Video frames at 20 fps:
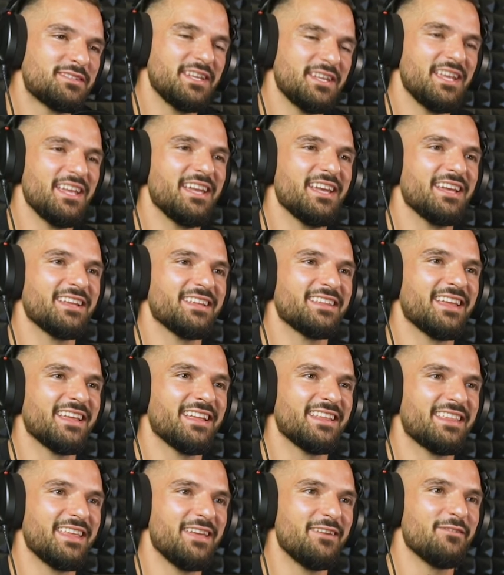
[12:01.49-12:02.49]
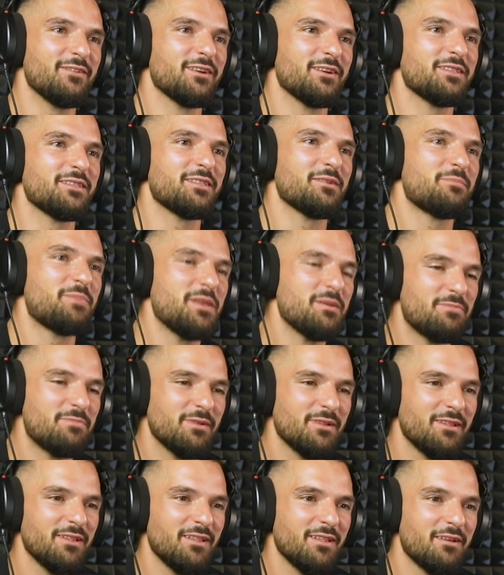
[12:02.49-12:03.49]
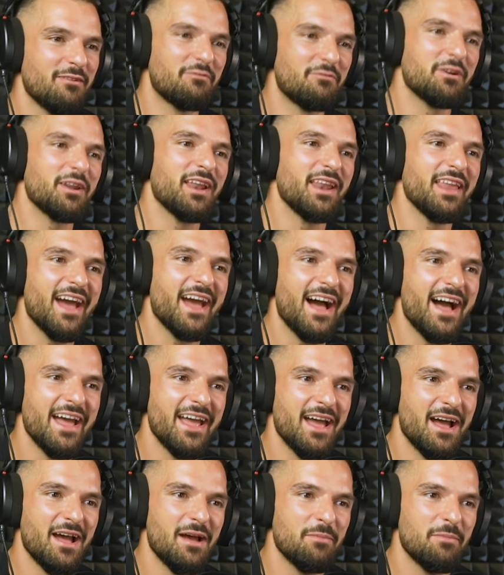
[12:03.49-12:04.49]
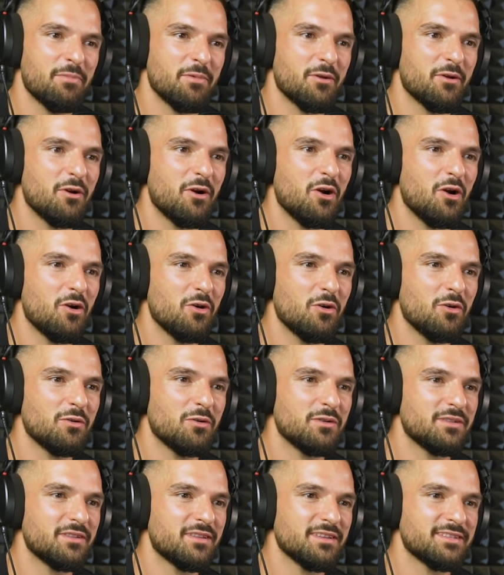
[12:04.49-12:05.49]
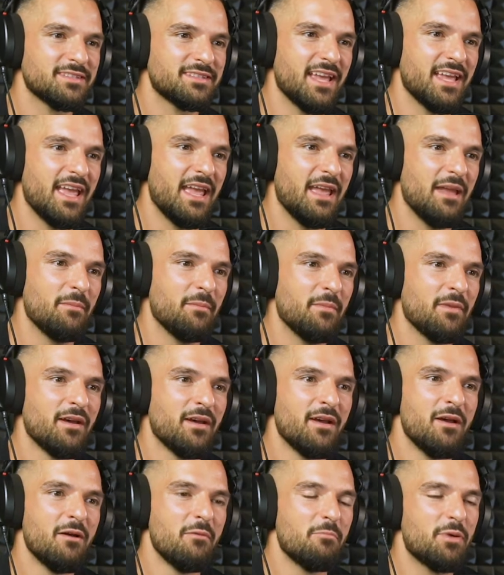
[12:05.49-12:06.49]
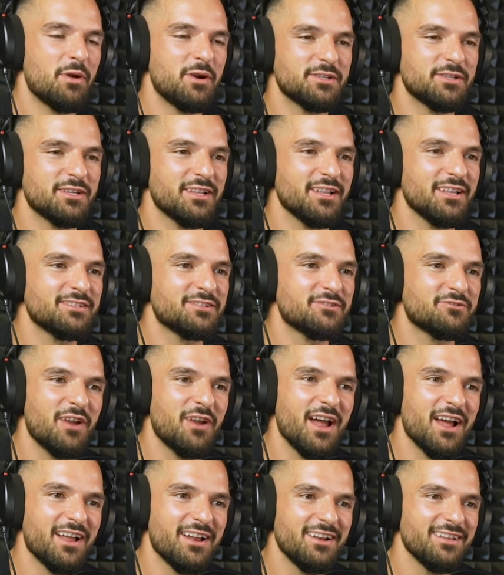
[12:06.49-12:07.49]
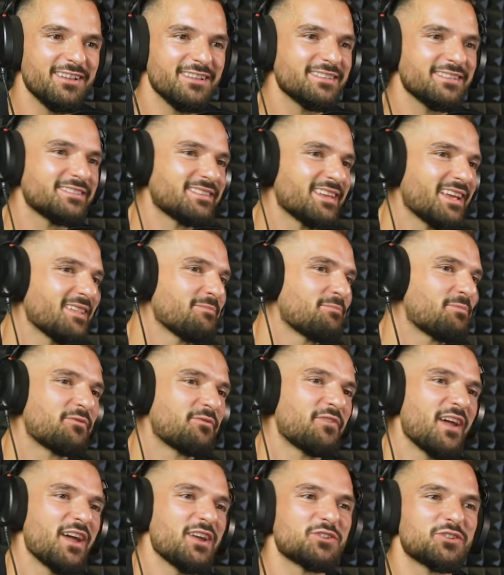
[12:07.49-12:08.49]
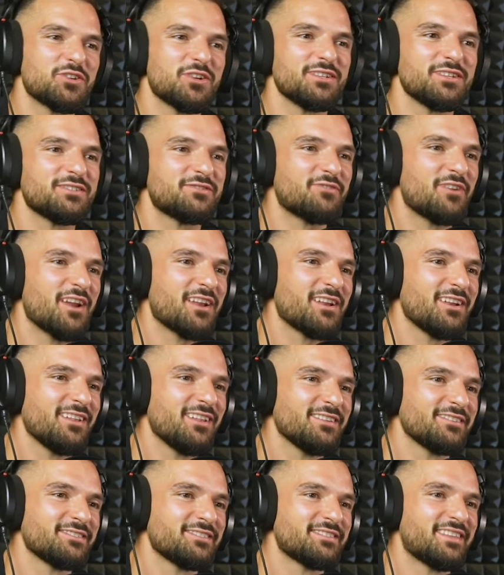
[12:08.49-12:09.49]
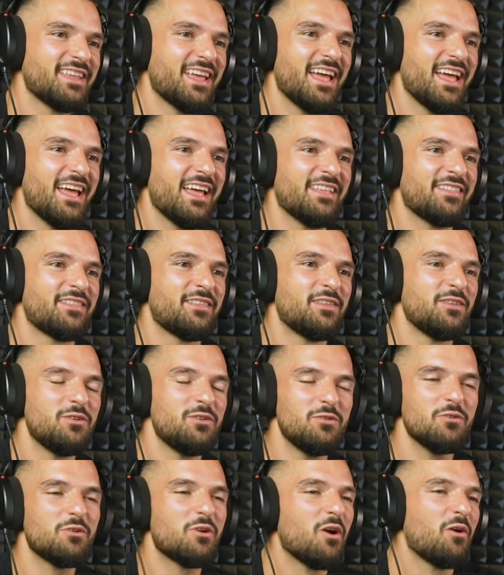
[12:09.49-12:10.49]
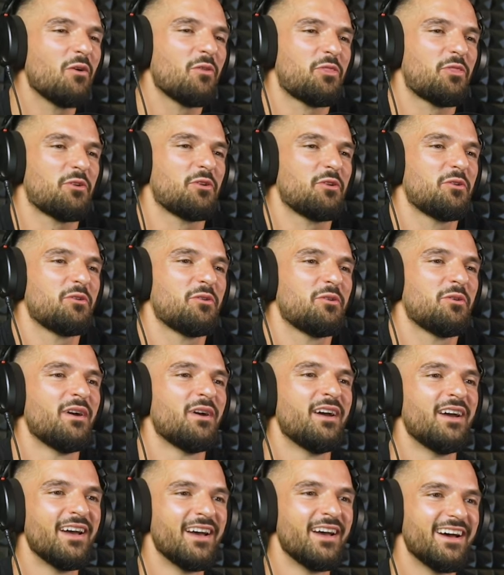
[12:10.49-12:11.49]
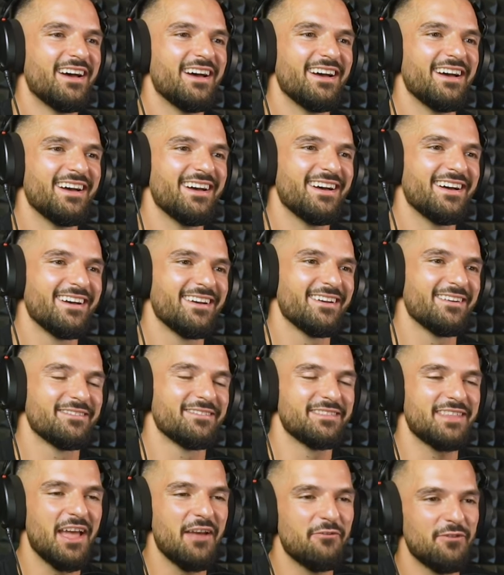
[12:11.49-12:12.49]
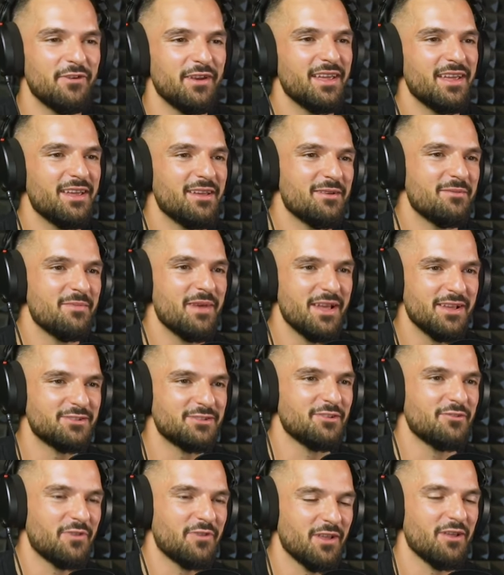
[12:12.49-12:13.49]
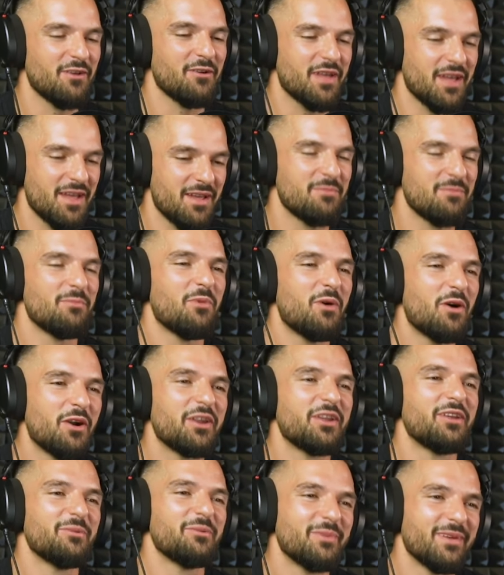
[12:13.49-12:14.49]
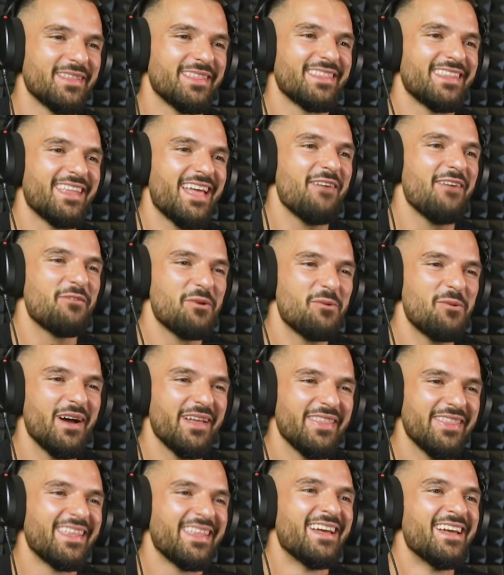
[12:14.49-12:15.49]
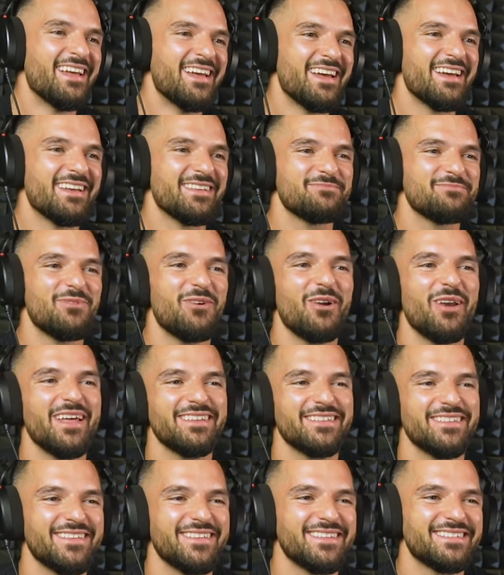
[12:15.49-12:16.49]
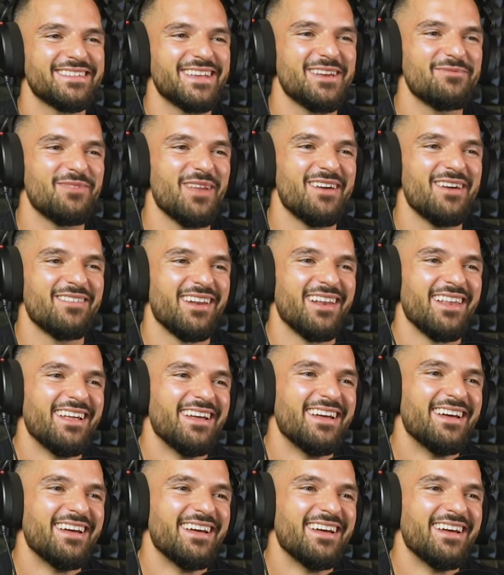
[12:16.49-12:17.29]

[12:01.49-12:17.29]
seeing that even the people really high up go the same personal struggles and professional struggles that you go through uh, definitely makes you feel okay, more human. Everyone is more or less on the same level.